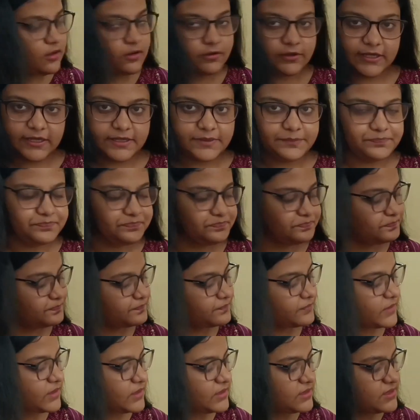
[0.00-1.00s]
Okay,
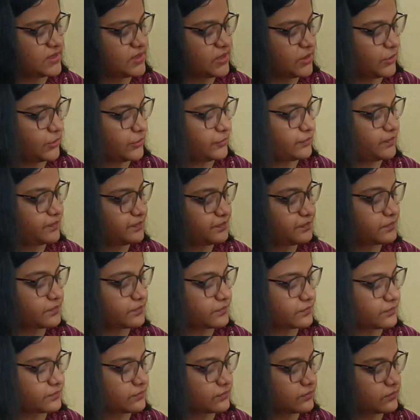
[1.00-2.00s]
so
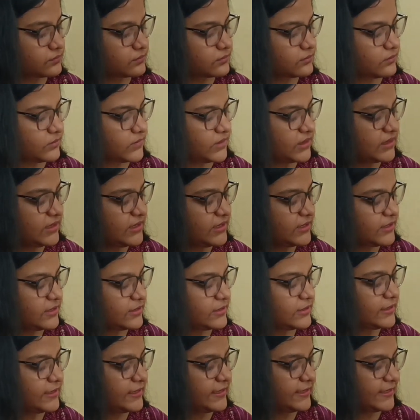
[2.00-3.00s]

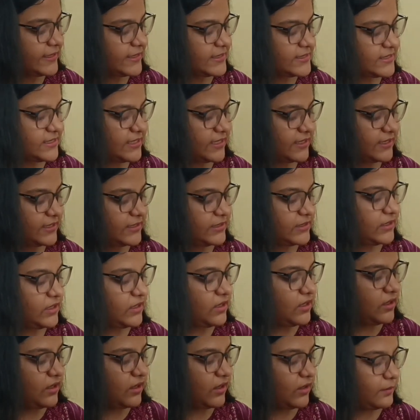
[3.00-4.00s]
here he is taking
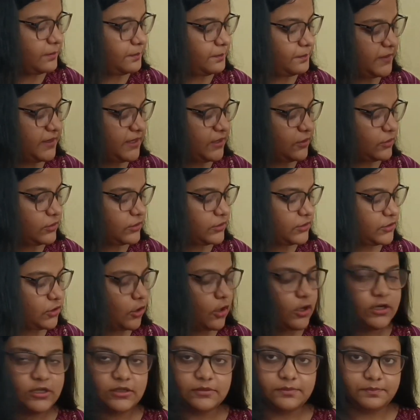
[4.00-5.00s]
a pure
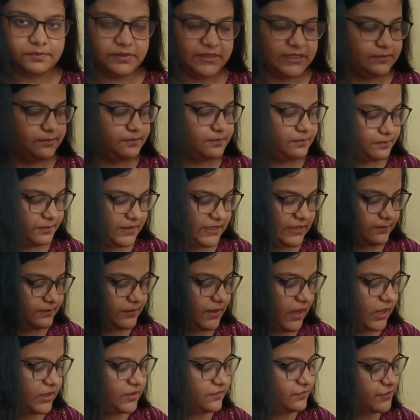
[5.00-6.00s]
tall pea
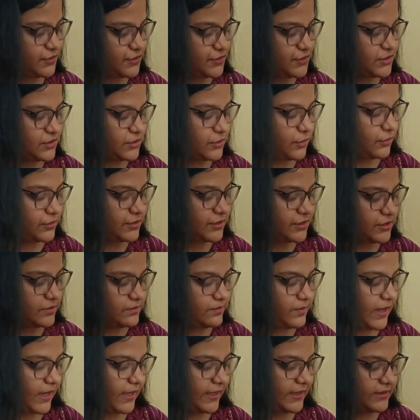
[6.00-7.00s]
plant, which is
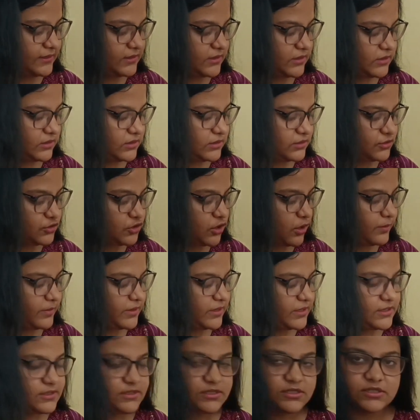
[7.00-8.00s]
denoted by the
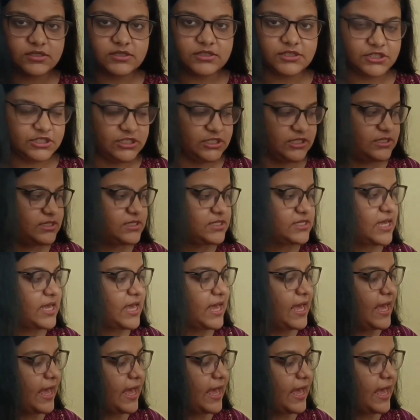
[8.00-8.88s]
dominant genes